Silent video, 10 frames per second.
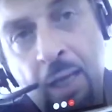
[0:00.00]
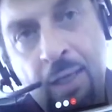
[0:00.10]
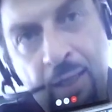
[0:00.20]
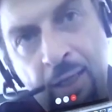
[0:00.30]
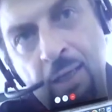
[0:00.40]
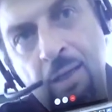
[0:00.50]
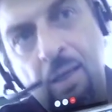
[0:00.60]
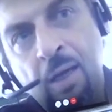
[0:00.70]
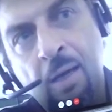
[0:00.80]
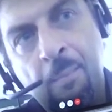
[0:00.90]
The,
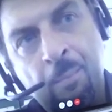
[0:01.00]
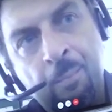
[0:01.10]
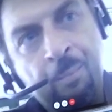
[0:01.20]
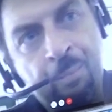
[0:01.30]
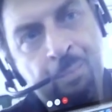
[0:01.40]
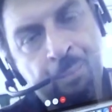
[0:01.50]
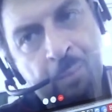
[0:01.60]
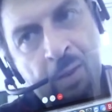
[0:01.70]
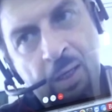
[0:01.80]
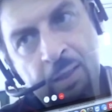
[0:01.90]

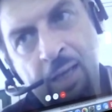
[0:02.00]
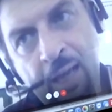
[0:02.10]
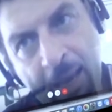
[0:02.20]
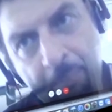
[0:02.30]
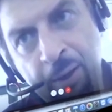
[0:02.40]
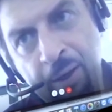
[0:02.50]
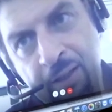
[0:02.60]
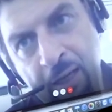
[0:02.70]
um, the lab, the